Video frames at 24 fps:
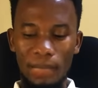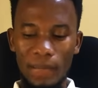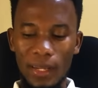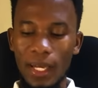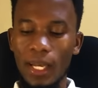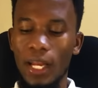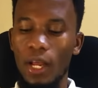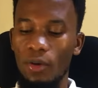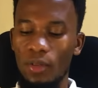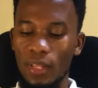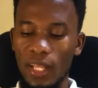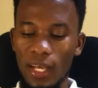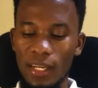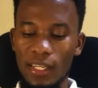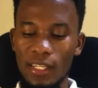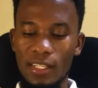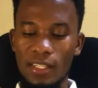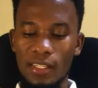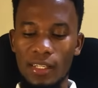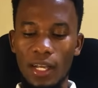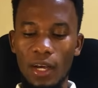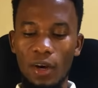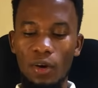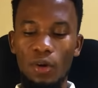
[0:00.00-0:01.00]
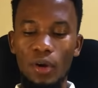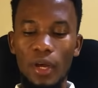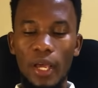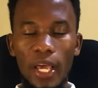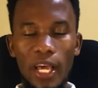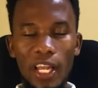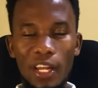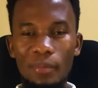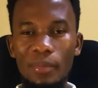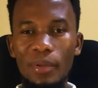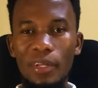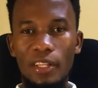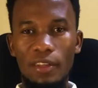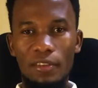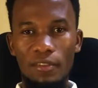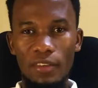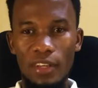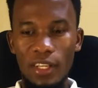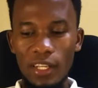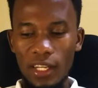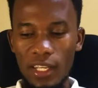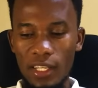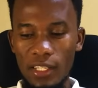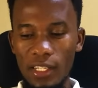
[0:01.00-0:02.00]
Now that is now helping the
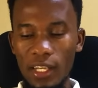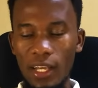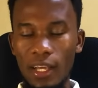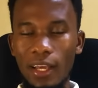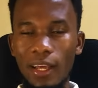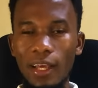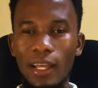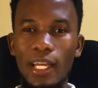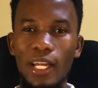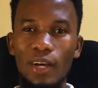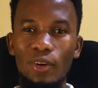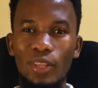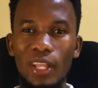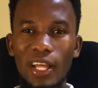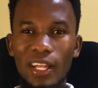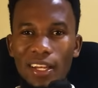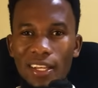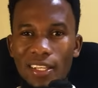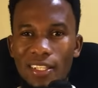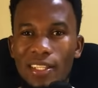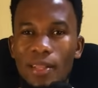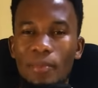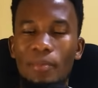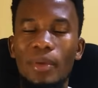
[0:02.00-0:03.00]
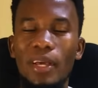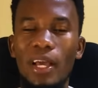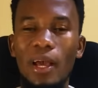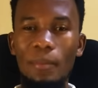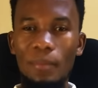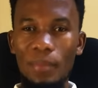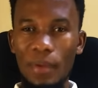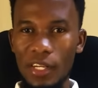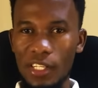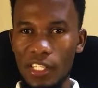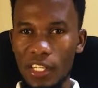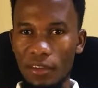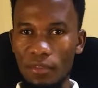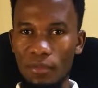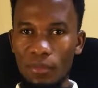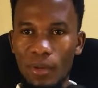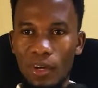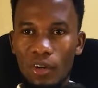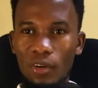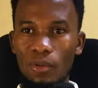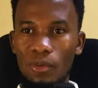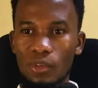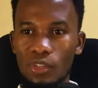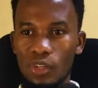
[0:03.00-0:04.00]
village. Now that is the bigger picture. If
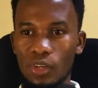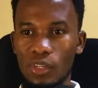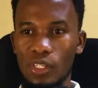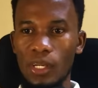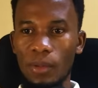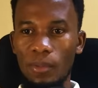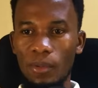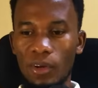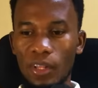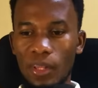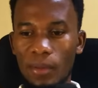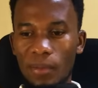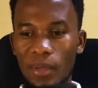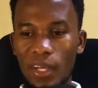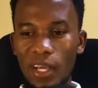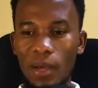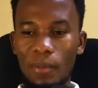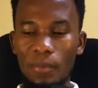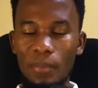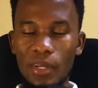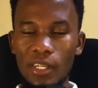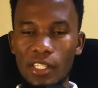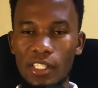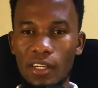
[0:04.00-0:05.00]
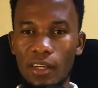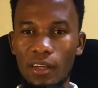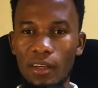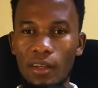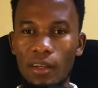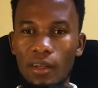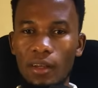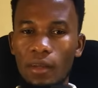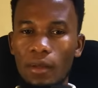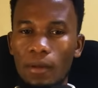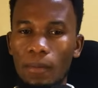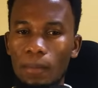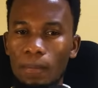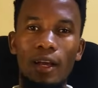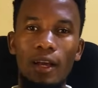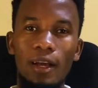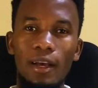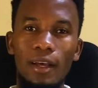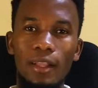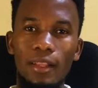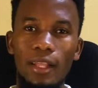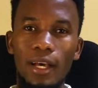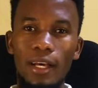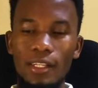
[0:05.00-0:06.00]
Maro talked about the bigger picture,
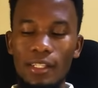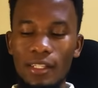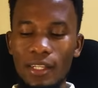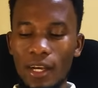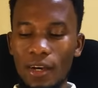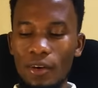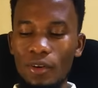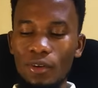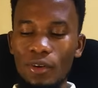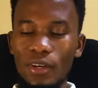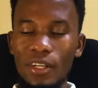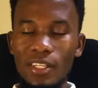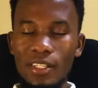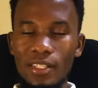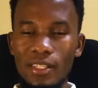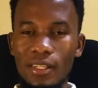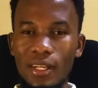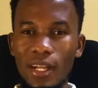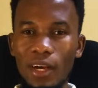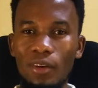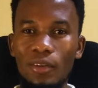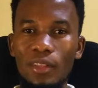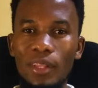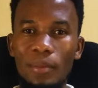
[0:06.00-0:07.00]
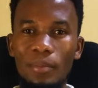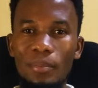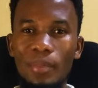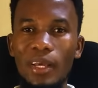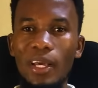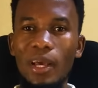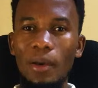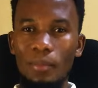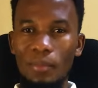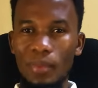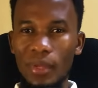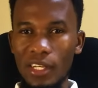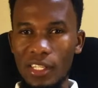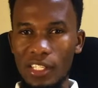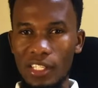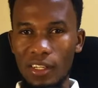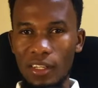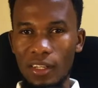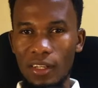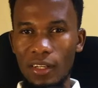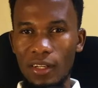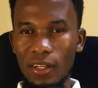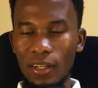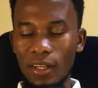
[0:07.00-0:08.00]
that now is now the bigger
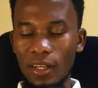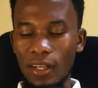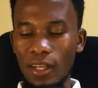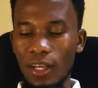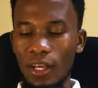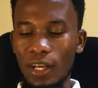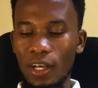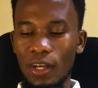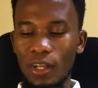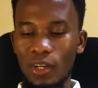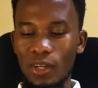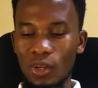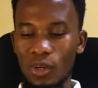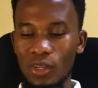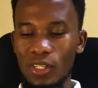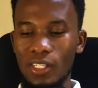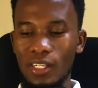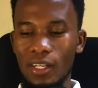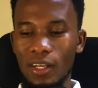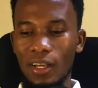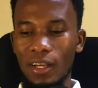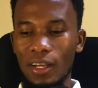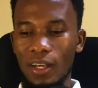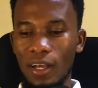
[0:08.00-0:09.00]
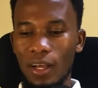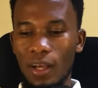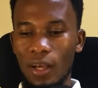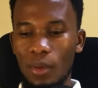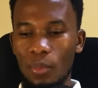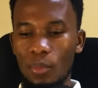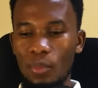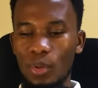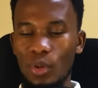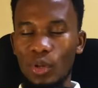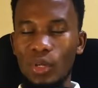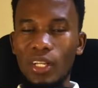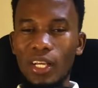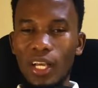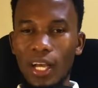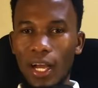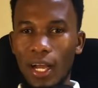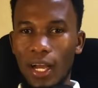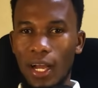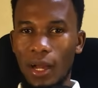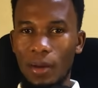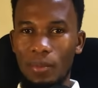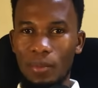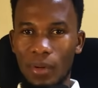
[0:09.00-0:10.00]
picture. Not building a
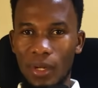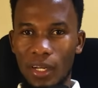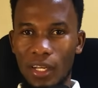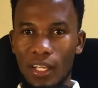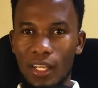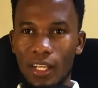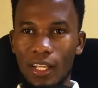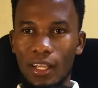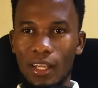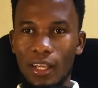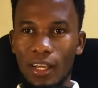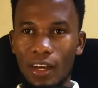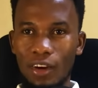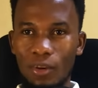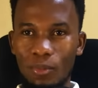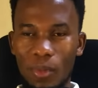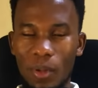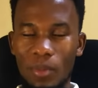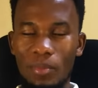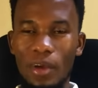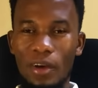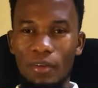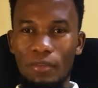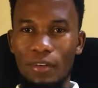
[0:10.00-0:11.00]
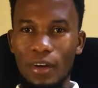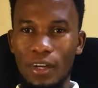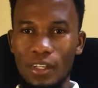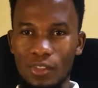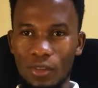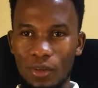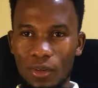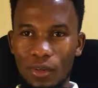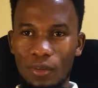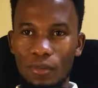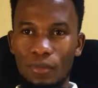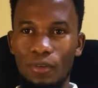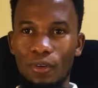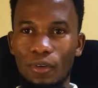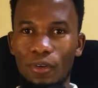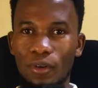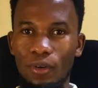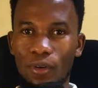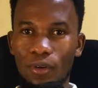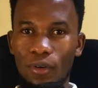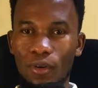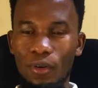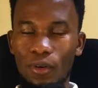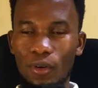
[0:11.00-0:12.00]
company or maybe a factory
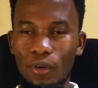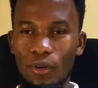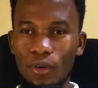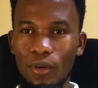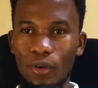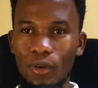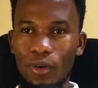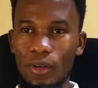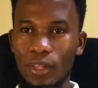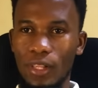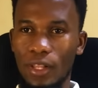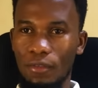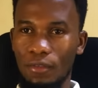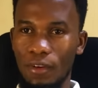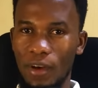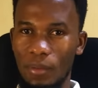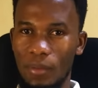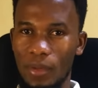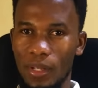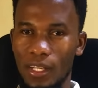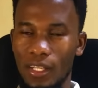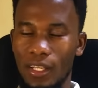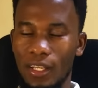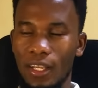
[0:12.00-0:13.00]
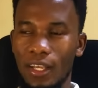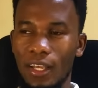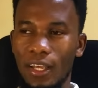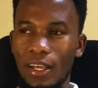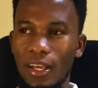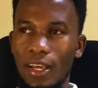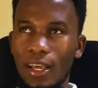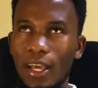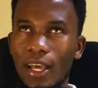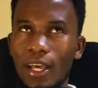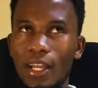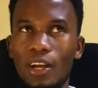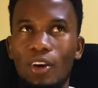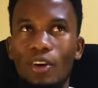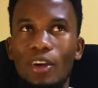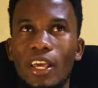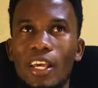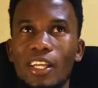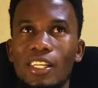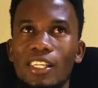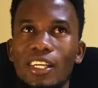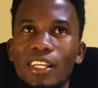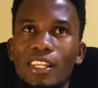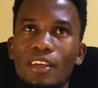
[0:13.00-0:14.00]
for the family and now
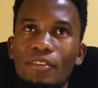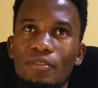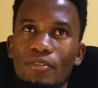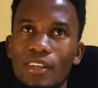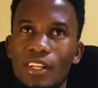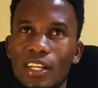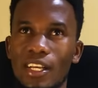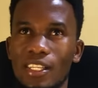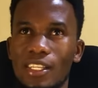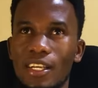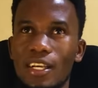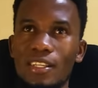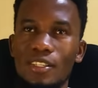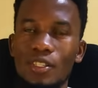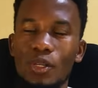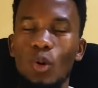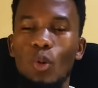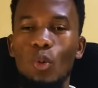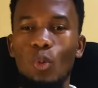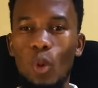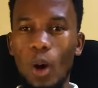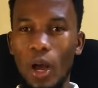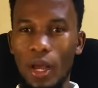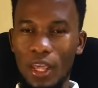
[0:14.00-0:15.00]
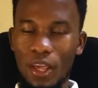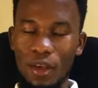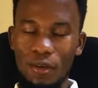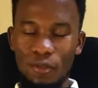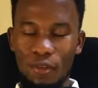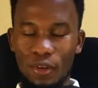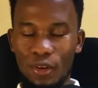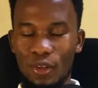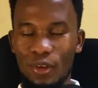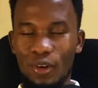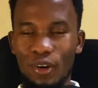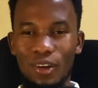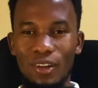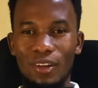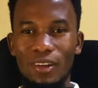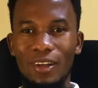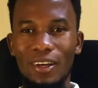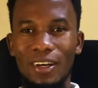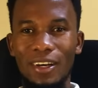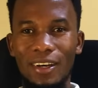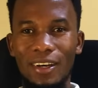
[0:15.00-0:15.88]
getting the villagers working for you all